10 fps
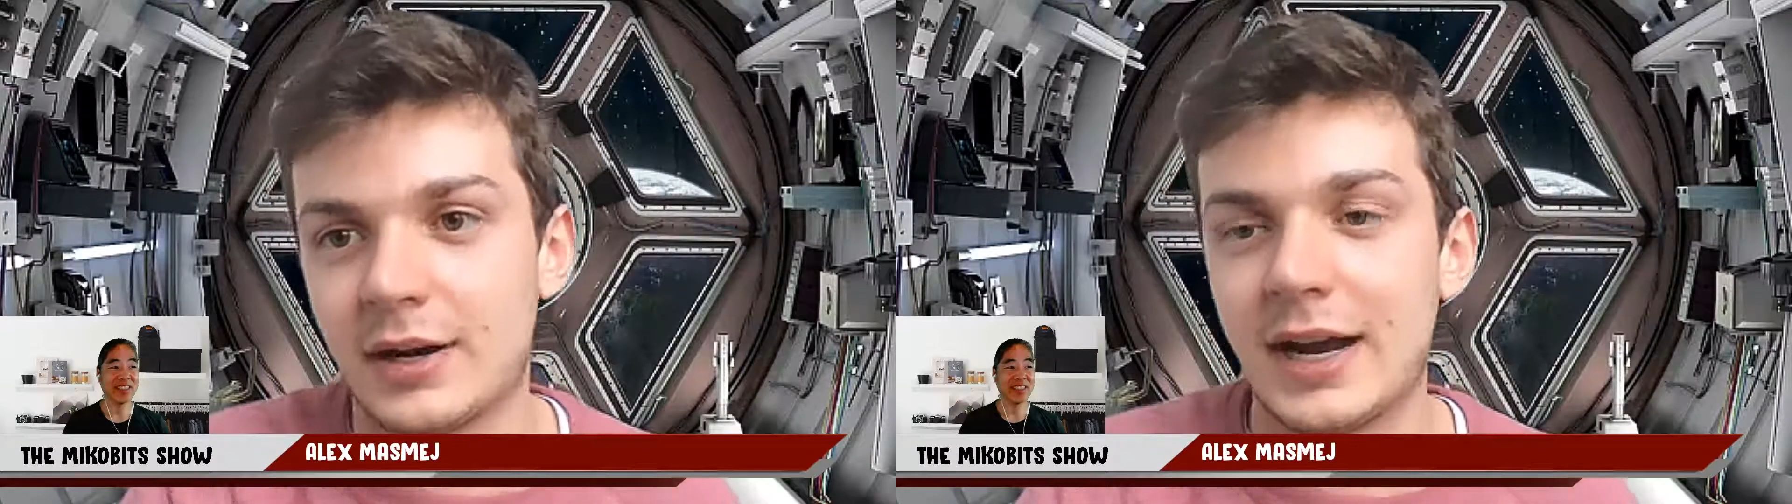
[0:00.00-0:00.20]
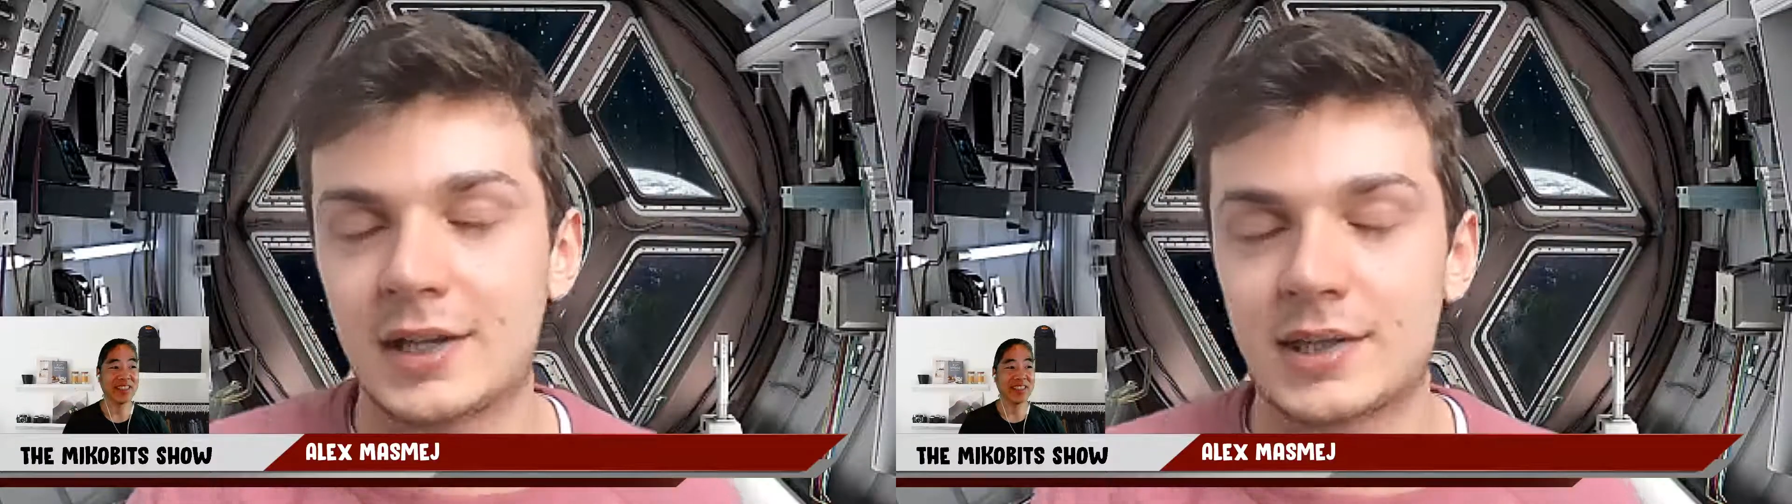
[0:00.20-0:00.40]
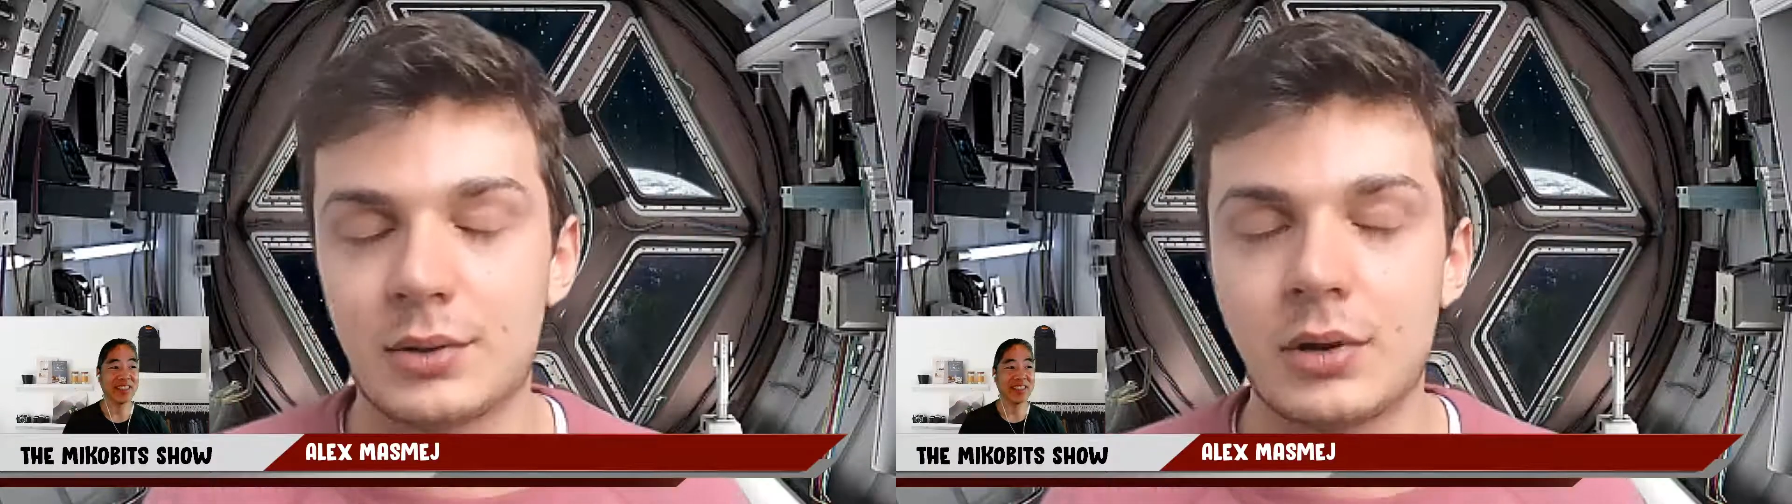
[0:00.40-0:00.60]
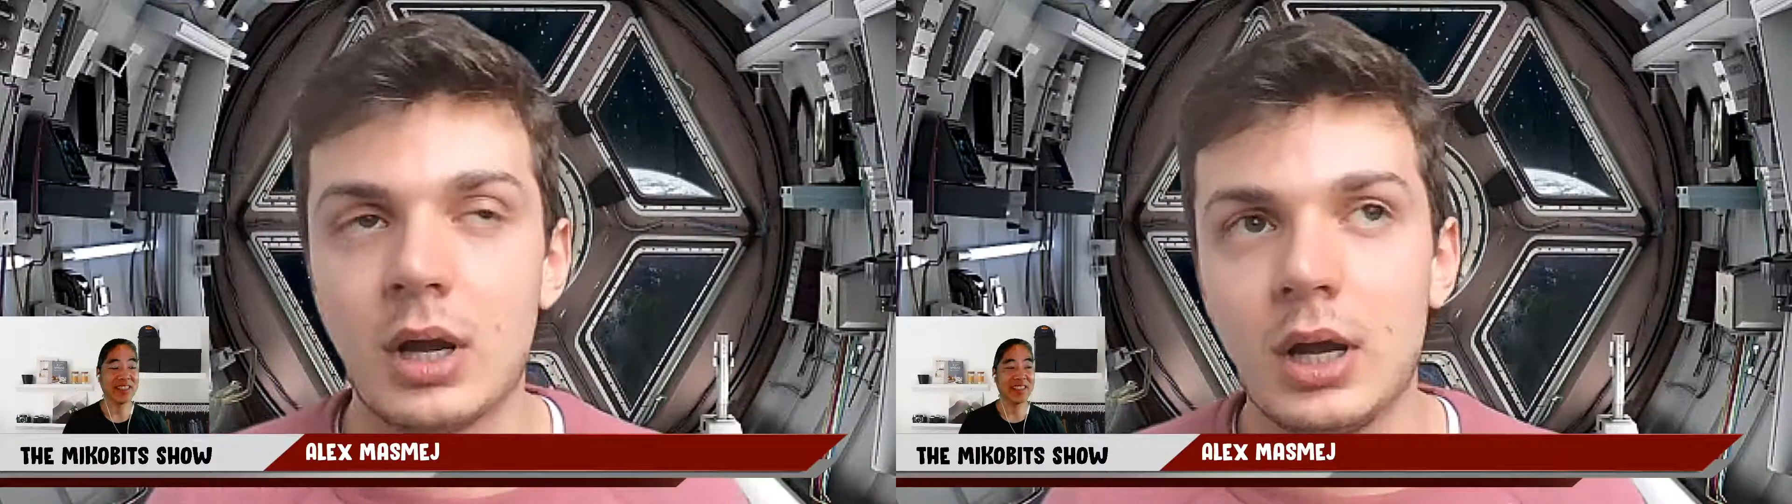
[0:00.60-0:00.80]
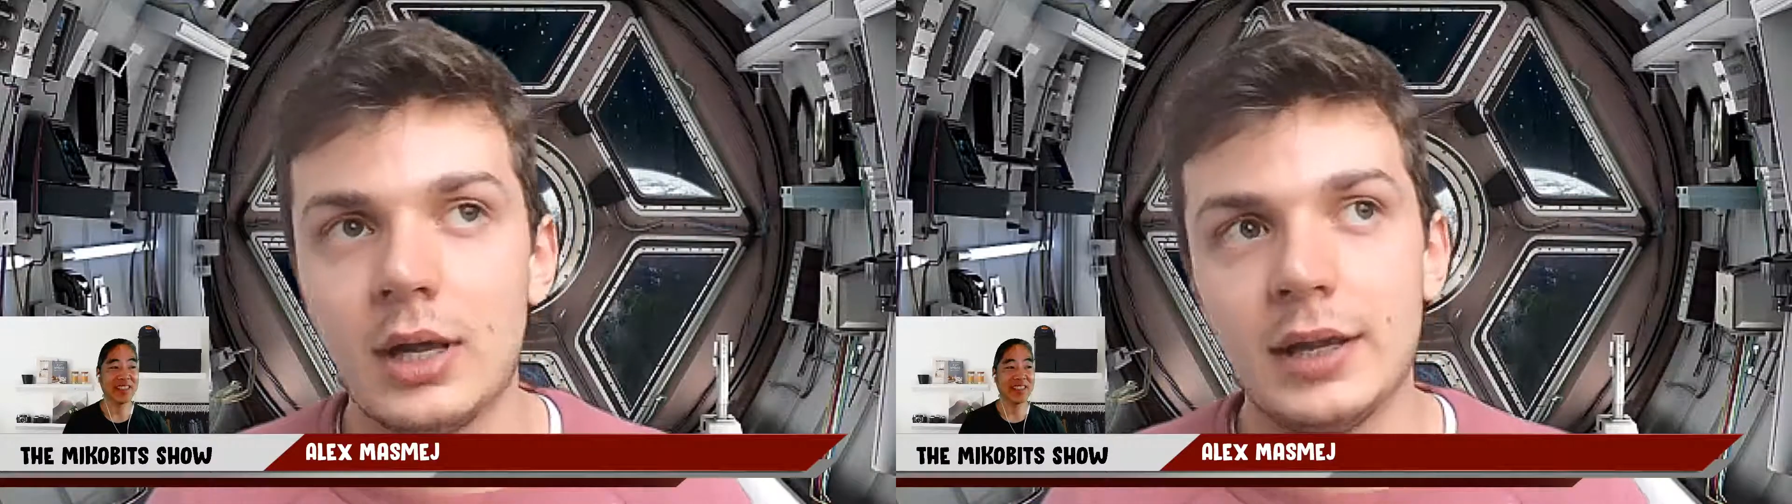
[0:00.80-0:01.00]
And so
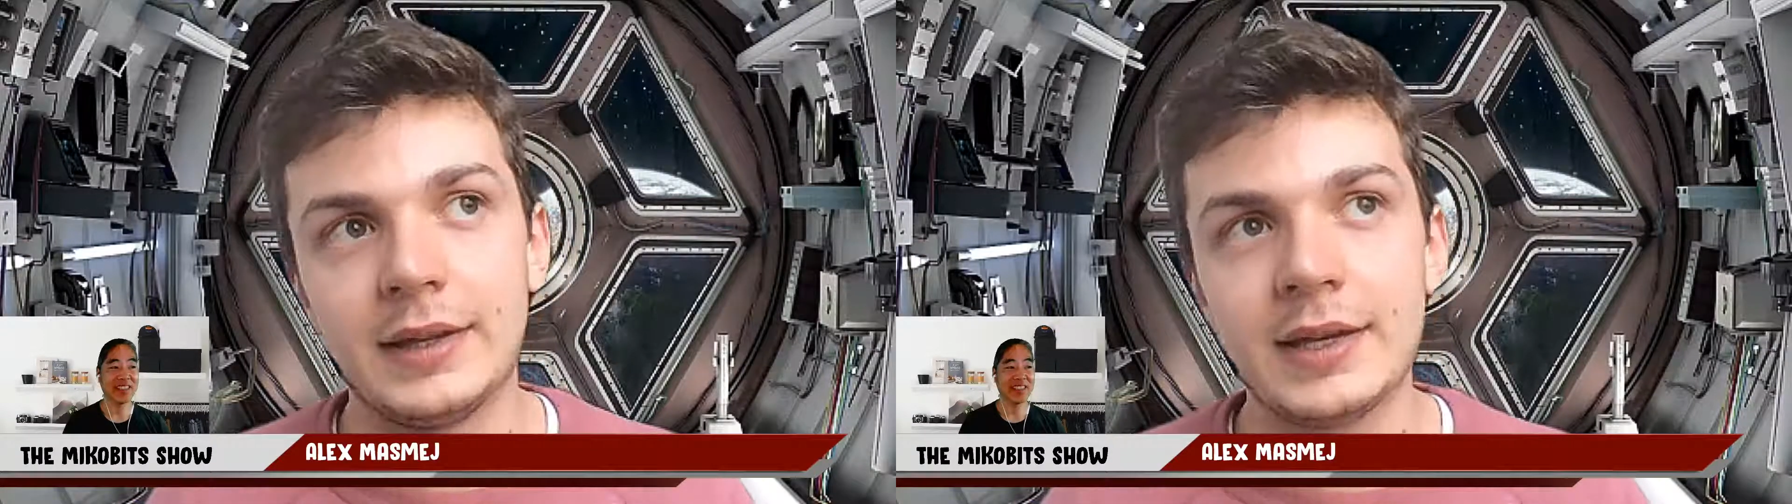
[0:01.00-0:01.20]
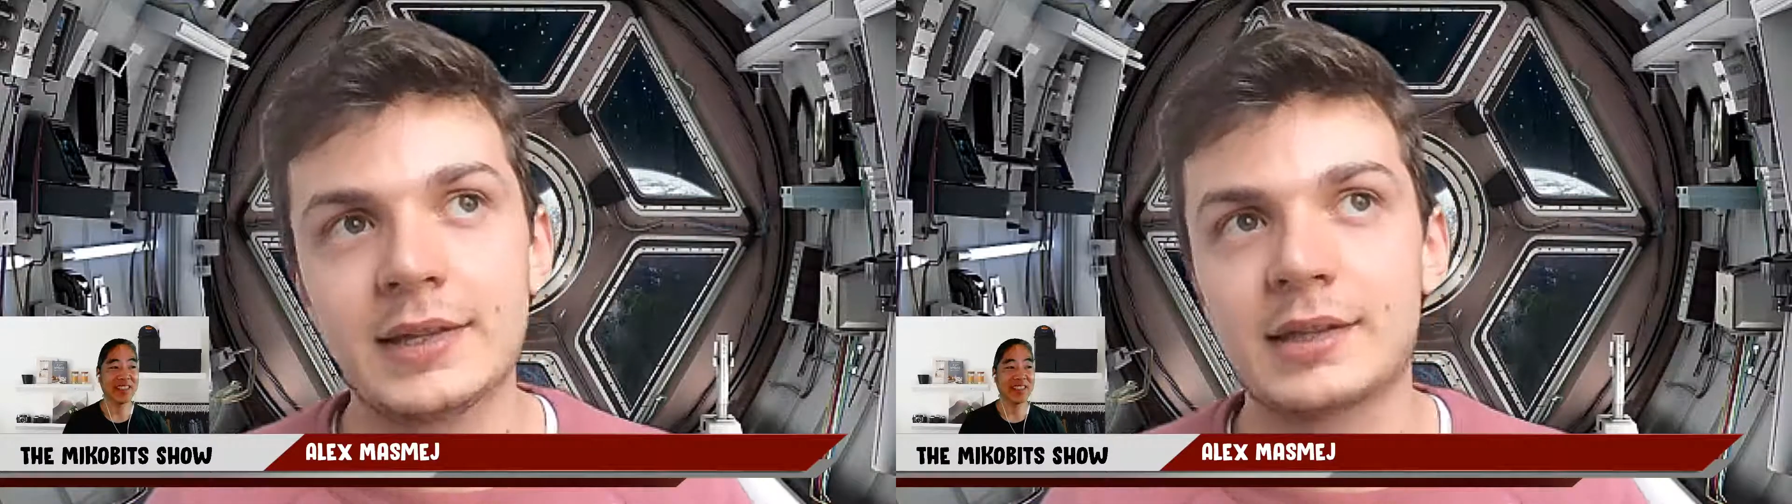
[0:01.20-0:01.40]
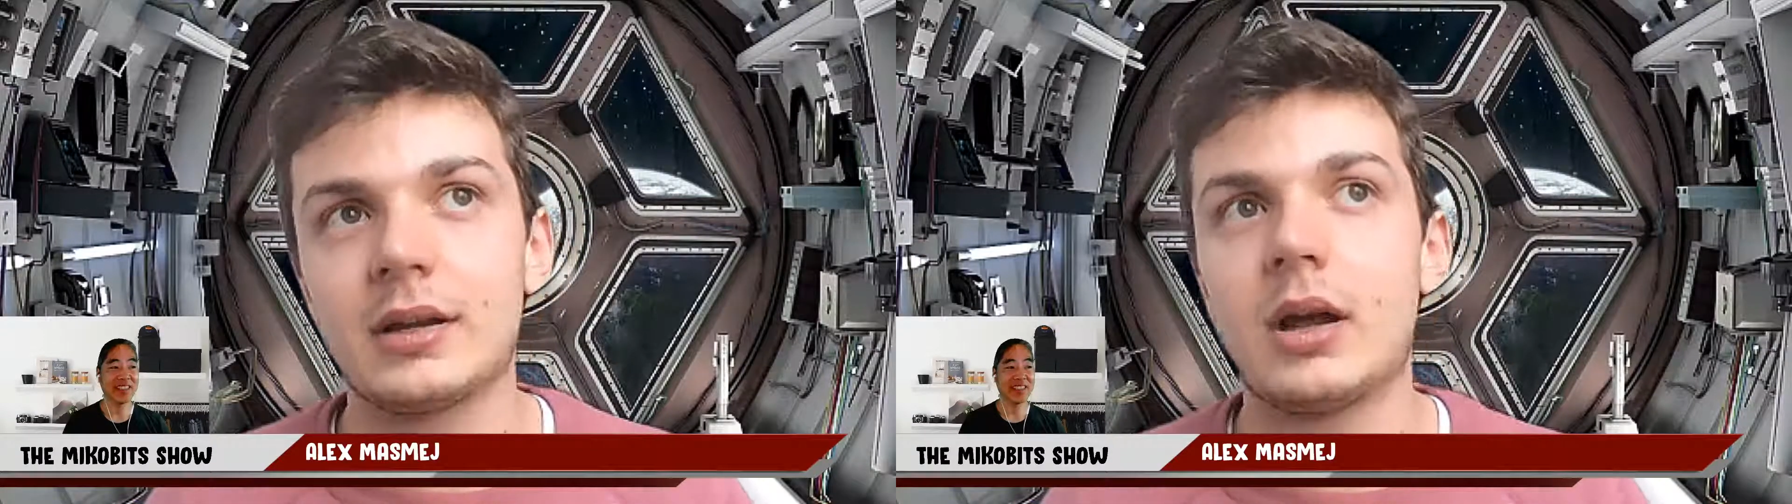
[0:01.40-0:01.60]
this